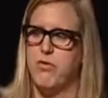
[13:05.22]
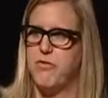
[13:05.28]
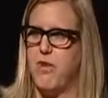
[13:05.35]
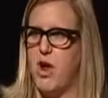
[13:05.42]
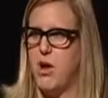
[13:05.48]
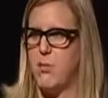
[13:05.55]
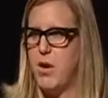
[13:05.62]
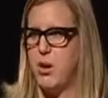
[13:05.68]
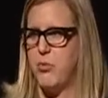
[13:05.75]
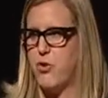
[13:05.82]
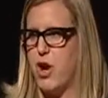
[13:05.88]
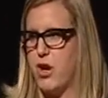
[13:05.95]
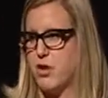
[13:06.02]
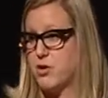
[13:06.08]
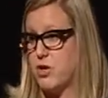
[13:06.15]
from a
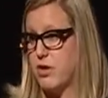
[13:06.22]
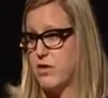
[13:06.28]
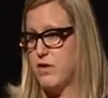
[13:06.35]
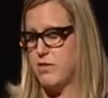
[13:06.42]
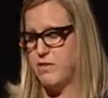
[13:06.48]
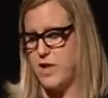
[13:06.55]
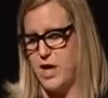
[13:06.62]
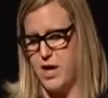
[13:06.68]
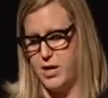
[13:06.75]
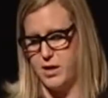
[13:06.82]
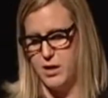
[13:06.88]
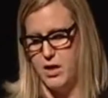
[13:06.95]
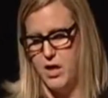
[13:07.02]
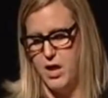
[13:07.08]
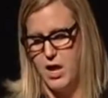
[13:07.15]
product on the fly.
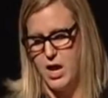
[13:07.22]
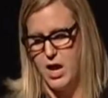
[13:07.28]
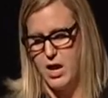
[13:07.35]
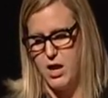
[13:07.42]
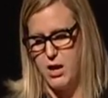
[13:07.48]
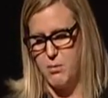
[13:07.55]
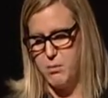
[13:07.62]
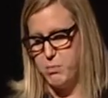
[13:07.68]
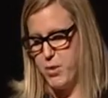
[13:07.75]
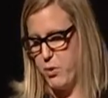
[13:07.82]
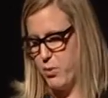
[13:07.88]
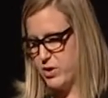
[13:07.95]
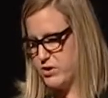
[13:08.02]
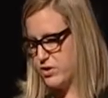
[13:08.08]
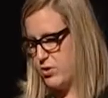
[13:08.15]
But
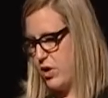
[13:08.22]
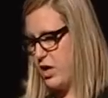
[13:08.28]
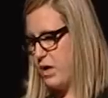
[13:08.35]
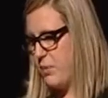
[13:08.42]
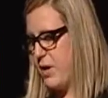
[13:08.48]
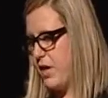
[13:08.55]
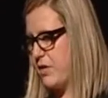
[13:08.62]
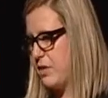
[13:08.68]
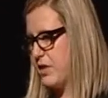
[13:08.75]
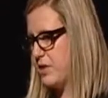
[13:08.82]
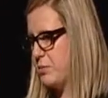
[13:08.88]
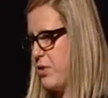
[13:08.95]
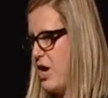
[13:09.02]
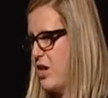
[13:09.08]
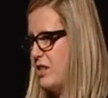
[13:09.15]
what's great about this
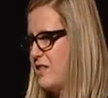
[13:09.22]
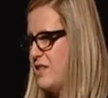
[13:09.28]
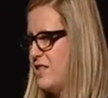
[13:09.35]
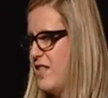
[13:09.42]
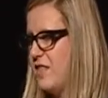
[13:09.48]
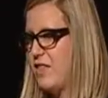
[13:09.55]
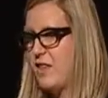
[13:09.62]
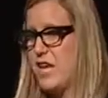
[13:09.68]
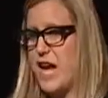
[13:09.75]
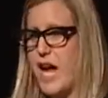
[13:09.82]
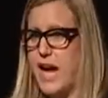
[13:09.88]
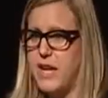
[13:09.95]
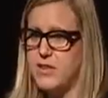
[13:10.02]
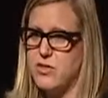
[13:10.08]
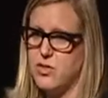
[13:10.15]
product is that the
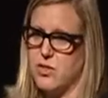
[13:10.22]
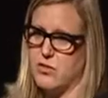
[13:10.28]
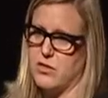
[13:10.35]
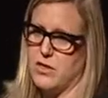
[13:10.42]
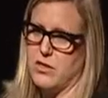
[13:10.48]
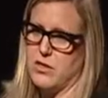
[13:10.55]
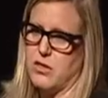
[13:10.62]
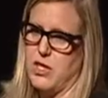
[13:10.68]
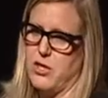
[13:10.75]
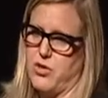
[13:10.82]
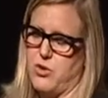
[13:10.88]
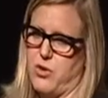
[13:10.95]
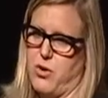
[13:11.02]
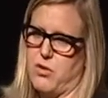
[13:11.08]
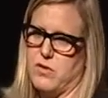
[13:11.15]
ad server
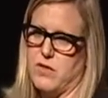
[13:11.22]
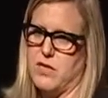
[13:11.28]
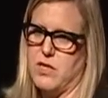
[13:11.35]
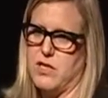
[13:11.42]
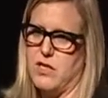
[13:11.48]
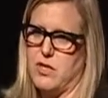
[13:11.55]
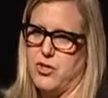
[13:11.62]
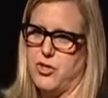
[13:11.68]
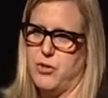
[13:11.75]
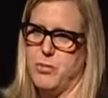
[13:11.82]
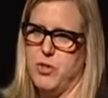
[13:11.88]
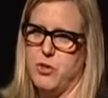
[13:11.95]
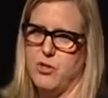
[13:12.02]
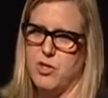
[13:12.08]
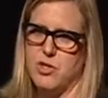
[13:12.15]
controls the
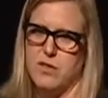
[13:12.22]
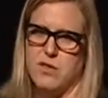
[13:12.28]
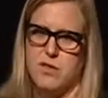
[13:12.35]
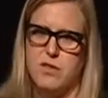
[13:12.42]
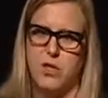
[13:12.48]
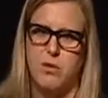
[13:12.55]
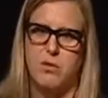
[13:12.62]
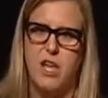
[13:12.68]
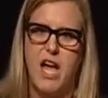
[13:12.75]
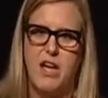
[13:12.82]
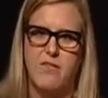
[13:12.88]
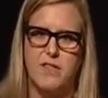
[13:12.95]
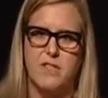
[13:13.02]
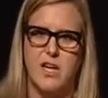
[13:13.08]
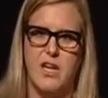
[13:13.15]
distribution. So
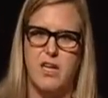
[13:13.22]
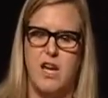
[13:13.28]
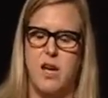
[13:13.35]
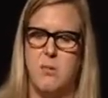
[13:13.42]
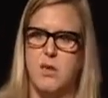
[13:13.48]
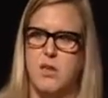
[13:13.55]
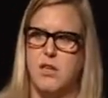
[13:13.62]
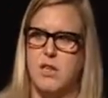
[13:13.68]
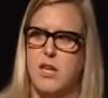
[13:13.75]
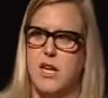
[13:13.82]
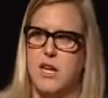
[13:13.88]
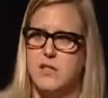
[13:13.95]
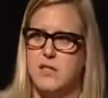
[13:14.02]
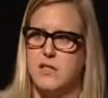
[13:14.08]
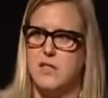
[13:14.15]
live and dynamically,
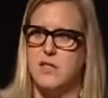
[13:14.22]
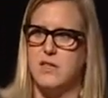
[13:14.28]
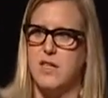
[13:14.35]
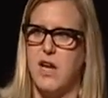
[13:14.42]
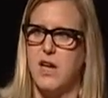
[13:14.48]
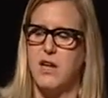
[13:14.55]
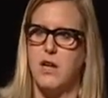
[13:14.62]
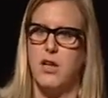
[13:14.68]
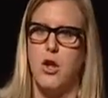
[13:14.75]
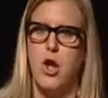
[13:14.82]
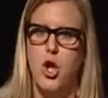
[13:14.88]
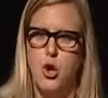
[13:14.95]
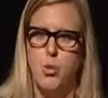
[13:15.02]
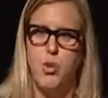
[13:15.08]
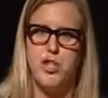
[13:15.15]
it's deciding
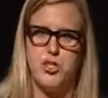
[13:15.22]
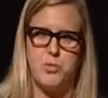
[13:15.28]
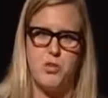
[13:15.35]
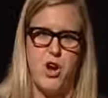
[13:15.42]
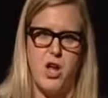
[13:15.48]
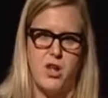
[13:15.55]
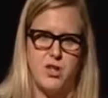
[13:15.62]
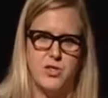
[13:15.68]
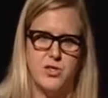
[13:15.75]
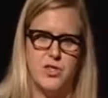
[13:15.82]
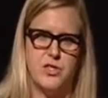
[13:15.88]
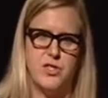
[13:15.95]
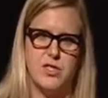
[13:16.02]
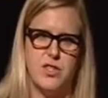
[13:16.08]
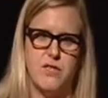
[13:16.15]
which products to
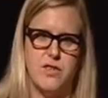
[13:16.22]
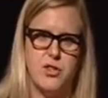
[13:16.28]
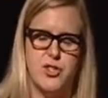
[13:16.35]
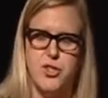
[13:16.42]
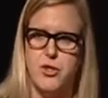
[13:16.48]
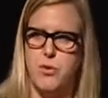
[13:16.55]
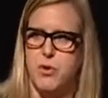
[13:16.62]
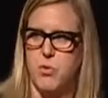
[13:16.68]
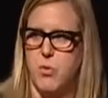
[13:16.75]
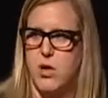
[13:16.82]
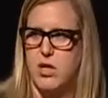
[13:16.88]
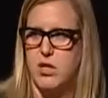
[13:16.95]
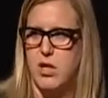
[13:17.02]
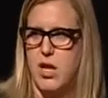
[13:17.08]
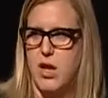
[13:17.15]
deliver to in
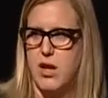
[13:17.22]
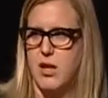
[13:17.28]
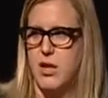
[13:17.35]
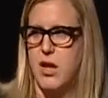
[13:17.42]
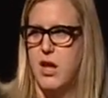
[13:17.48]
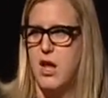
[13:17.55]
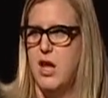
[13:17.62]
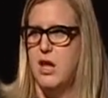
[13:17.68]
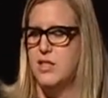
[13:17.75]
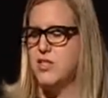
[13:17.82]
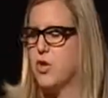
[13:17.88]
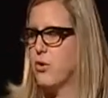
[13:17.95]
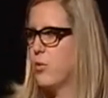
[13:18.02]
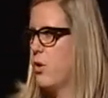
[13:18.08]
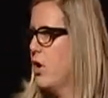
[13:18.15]
one line.
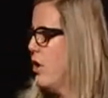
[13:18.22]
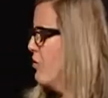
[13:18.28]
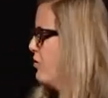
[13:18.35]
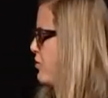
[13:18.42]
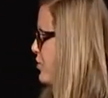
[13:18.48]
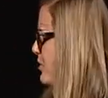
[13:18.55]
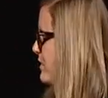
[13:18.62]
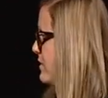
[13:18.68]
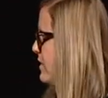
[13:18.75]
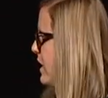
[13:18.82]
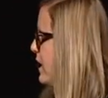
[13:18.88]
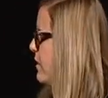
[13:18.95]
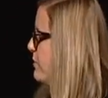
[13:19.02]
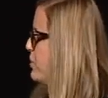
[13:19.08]
So just think of